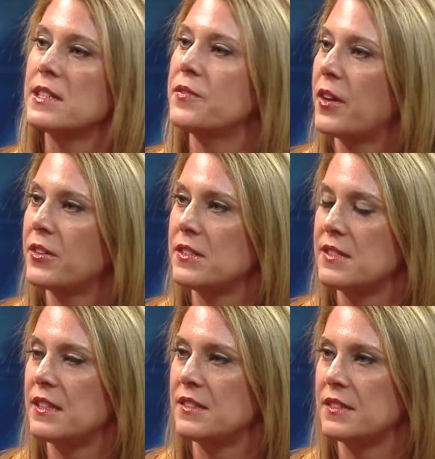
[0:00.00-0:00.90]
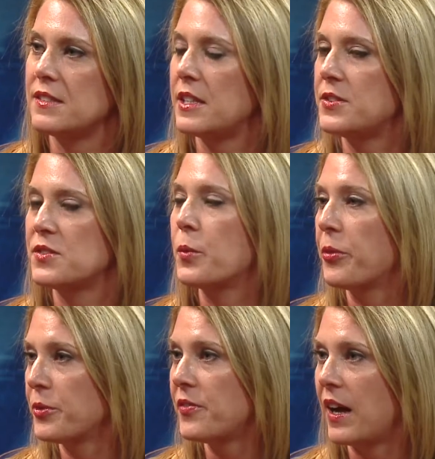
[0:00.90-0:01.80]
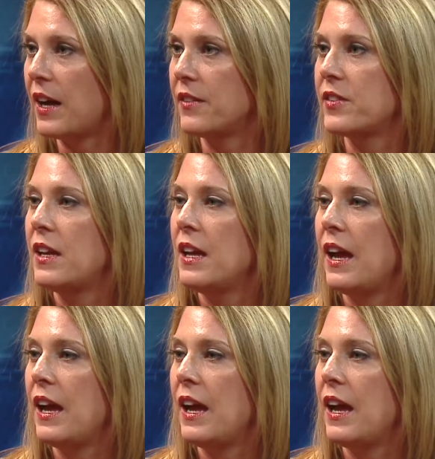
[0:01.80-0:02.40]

lots of other diseases, stages 1 through 5,